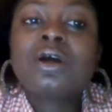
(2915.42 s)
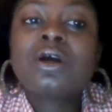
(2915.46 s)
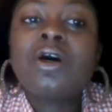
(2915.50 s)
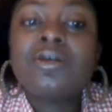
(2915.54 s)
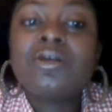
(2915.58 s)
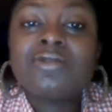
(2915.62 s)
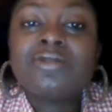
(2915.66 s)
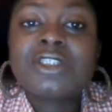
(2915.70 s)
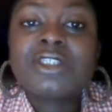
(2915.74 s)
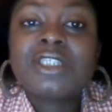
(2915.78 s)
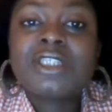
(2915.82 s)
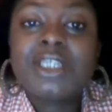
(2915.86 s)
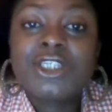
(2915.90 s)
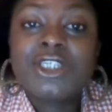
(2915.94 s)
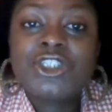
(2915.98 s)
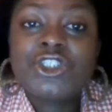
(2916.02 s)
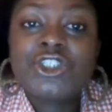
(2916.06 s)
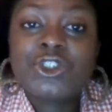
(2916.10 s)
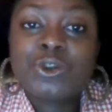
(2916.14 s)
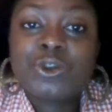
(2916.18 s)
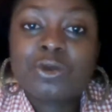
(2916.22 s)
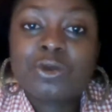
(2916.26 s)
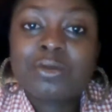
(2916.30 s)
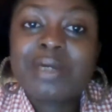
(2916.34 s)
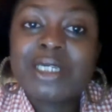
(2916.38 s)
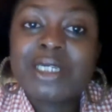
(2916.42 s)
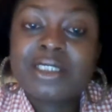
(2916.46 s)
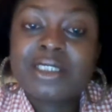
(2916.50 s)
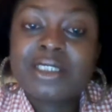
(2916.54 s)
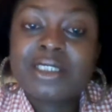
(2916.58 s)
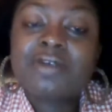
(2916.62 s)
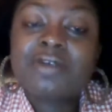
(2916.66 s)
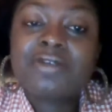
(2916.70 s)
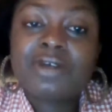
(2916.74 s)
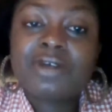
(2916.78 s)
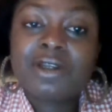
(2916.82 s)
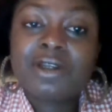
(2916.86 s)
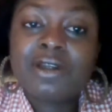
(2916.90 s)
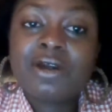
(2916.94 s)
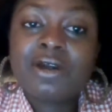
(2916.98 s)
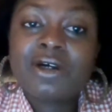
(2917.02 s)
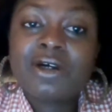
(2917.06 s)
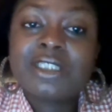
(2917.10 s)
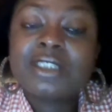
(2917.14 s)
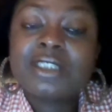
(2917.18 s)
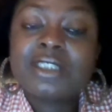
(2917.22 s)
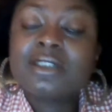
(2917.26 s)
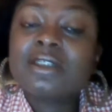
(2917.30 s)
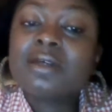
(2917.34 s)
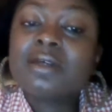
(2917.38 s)
conversations with myself a
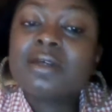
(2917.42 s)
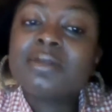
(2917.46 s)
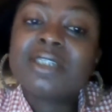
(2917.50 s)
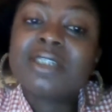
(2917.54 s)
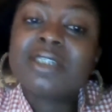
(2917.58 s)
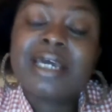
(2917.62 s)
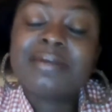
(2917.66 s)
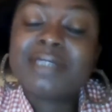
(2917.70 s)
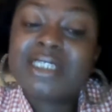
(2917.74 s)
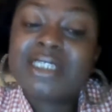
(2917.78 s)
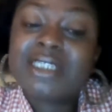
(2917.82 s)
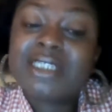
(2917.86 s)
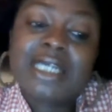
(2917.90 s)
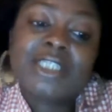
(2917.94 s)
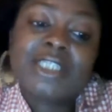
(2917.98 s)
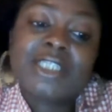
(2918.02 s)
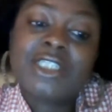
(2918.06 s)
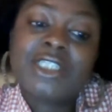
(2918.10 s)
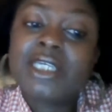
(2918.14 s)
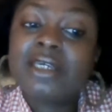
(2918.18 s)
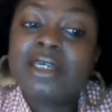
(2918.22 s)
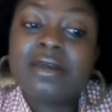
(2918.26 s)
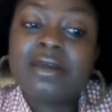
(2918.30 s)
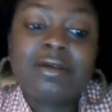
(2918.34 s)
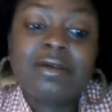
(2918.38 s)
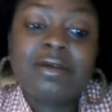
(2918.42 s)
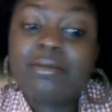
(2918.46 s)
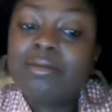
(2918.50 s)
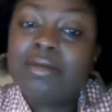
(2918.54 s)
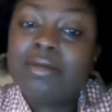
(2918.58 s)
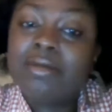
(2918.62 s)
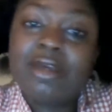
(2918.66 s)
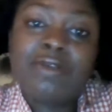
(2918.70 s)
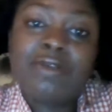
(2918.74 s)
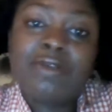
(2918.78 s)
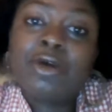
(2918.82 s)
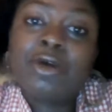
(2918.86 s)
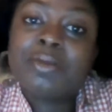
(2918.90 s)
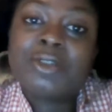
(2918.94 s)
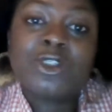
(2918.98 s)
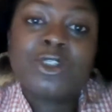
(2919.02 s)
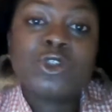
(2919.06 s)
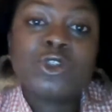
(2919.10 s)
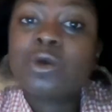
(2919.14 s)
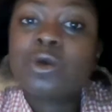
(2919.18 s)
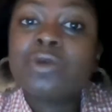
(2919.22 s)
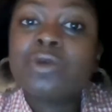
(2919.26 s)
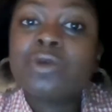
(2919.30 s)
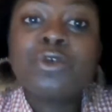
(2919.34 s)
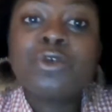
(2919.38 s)
lot, and sometimes it actually erupts
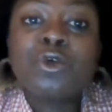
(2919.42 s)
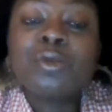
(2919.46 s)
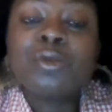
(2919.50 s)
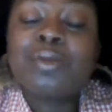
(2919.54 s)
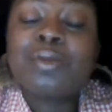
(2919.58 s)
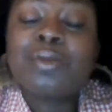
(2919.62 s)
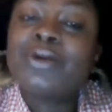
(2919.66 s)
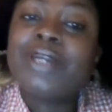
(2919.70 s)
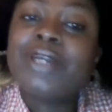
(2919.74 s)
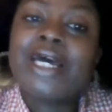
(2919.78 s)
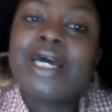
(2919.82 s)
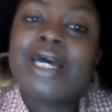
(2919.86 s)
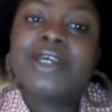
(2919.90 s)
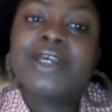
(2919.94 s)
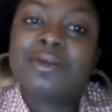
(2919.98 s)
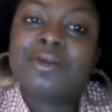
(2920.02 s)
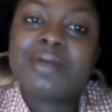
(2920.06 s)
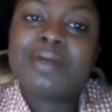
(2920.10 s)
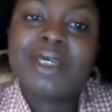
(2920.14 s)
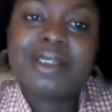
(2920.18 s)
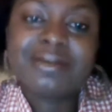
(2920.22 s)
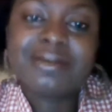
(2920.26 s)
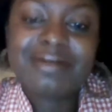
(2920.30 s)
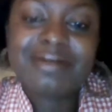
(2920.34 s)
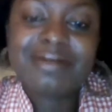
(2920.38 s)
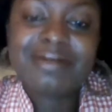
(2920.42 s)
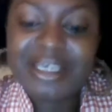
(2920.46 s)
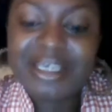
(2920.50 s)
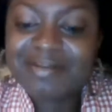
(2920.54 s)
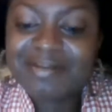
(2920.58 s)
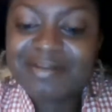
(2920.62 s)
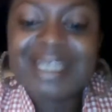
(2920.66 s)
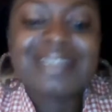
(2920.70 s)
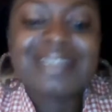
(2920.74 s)
into a full-blown argument. Yeah,